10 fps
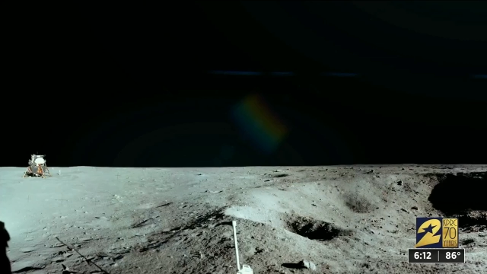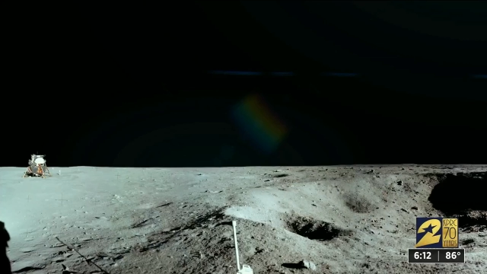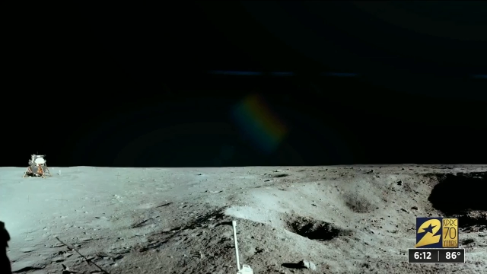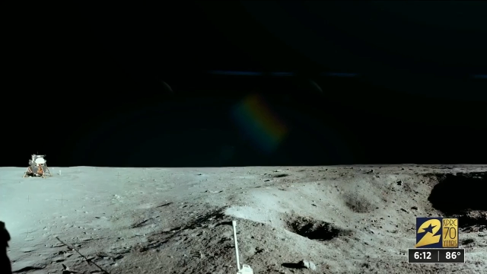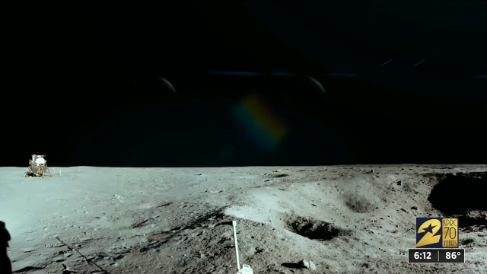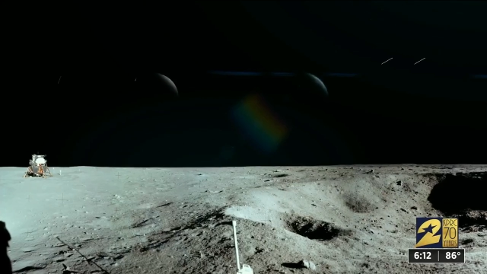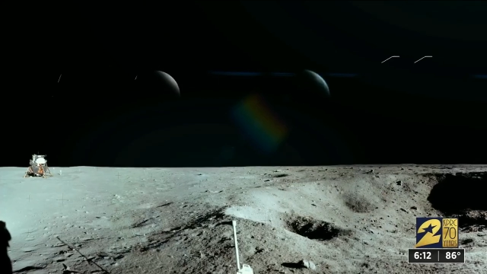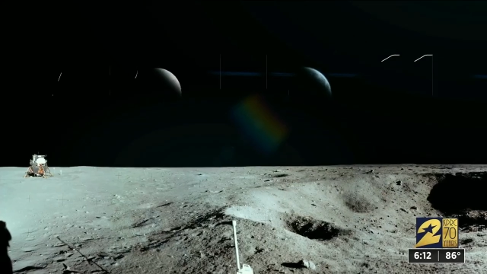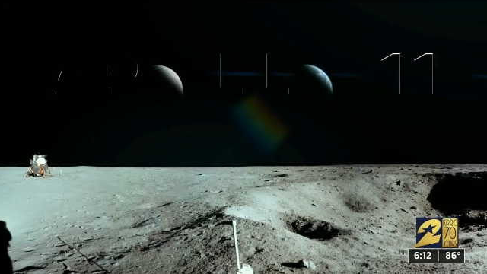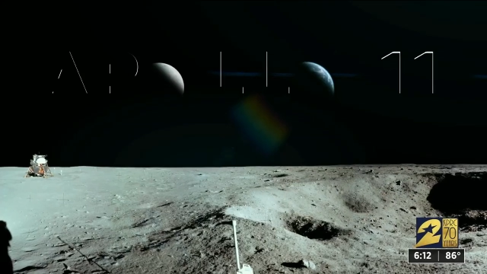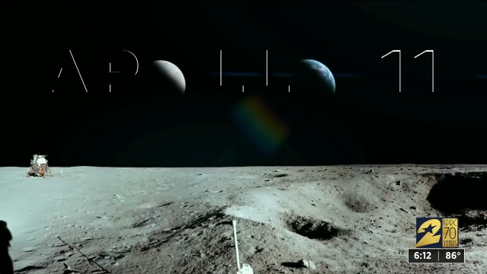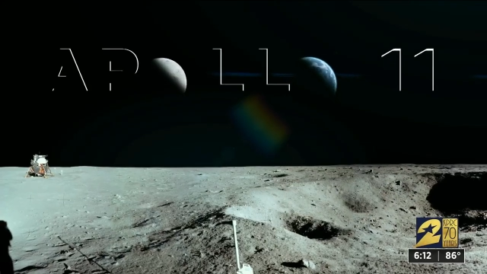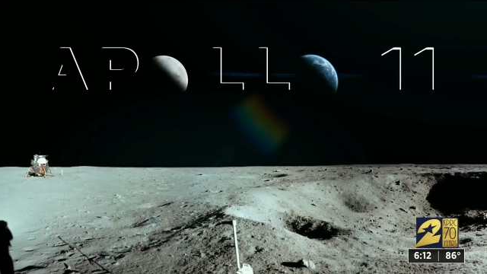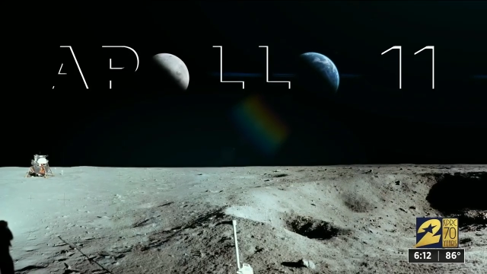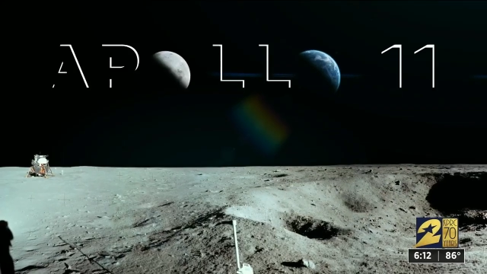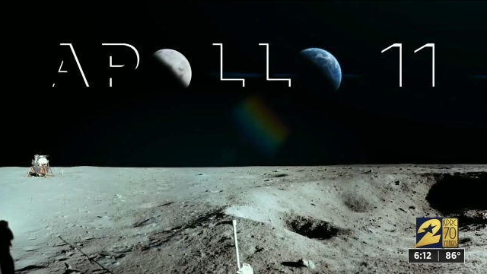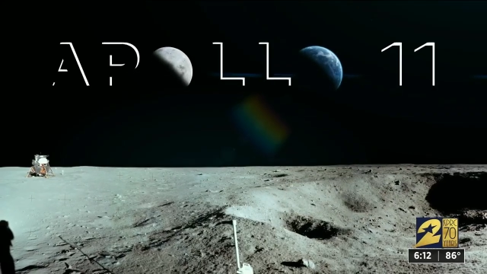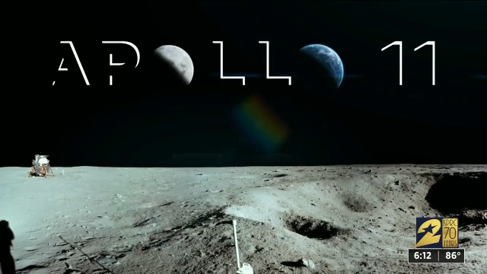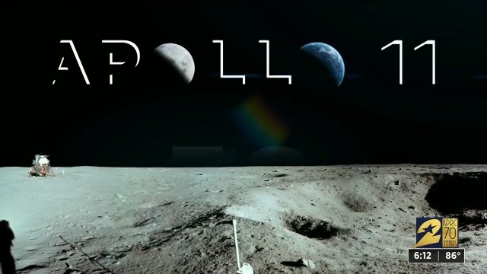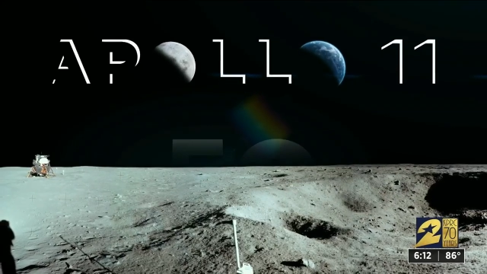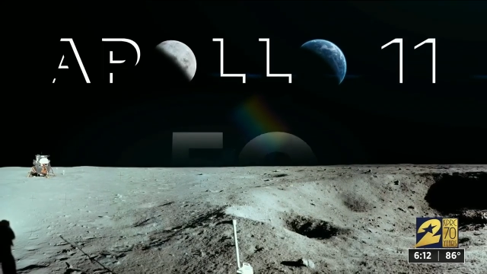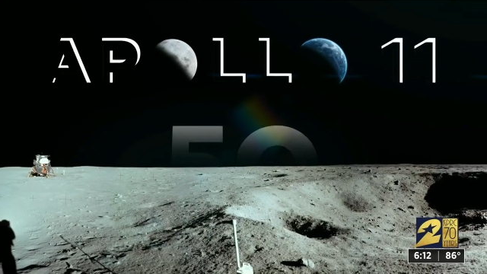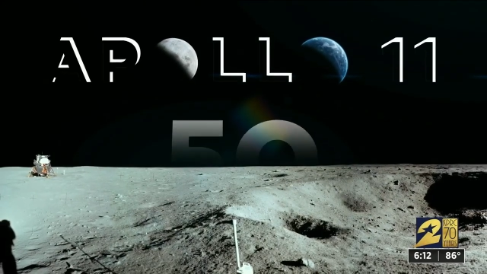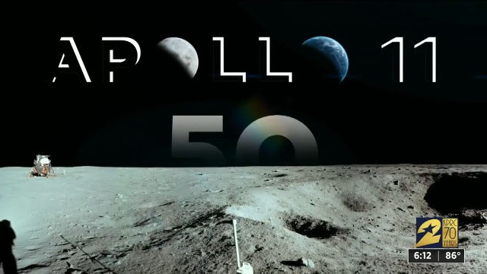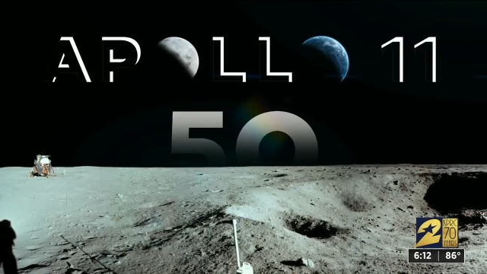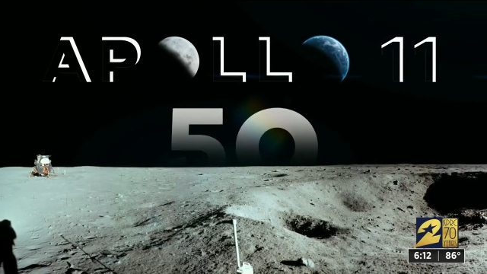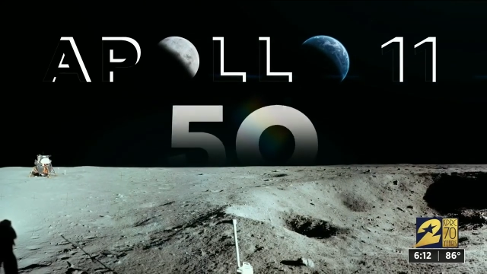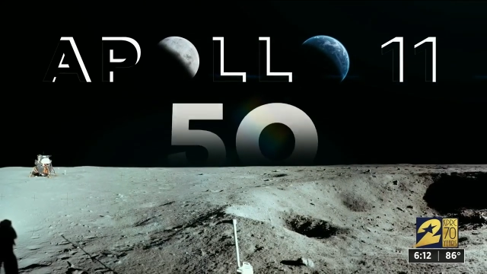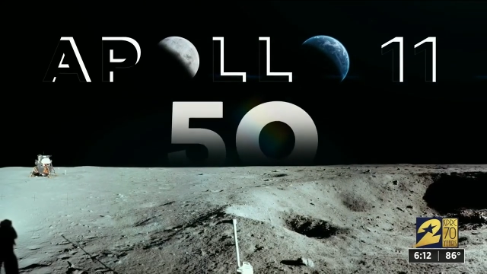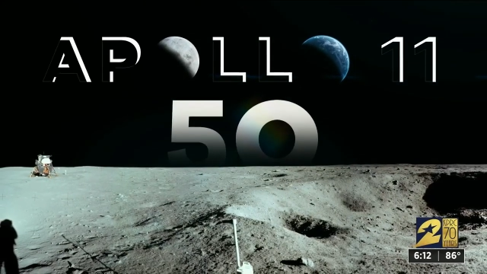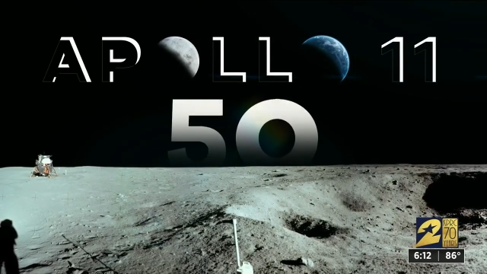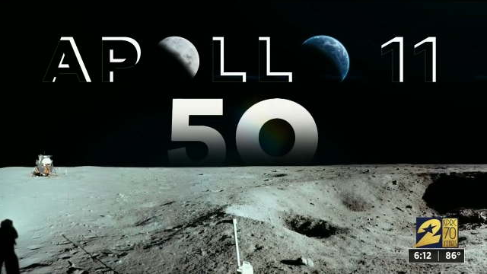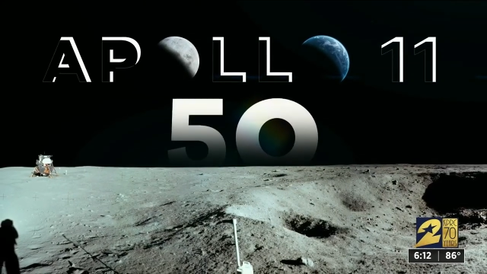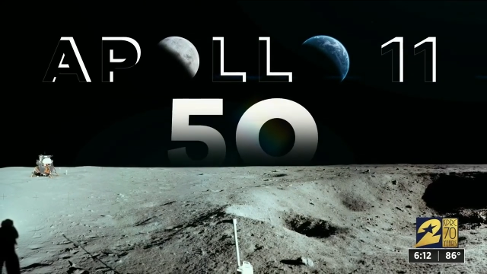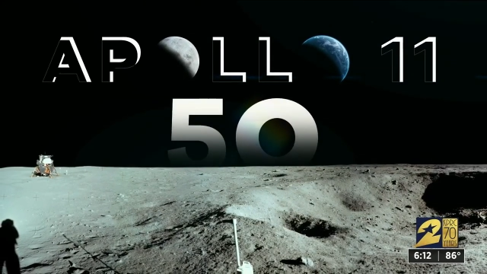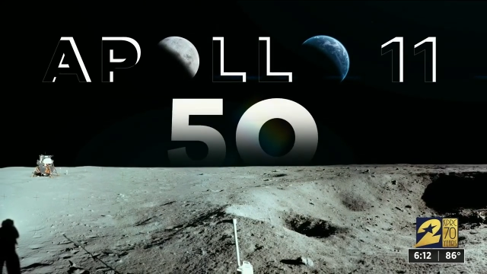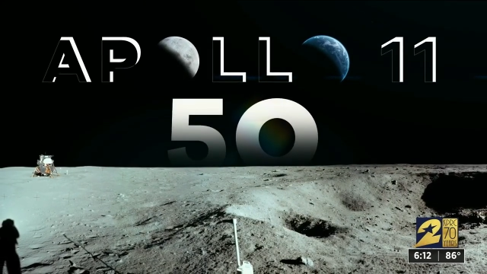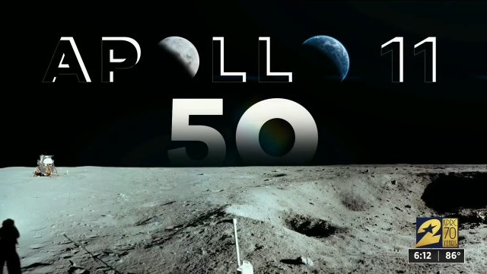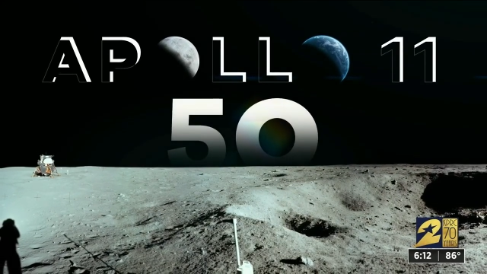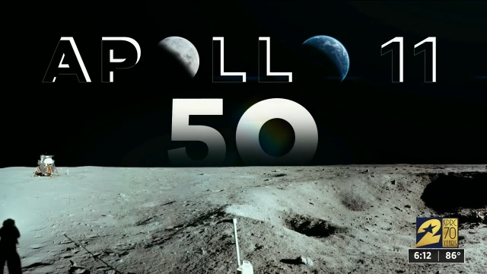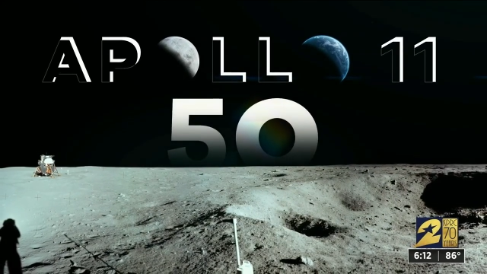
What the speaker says: No face is visible, so there are no lips to read.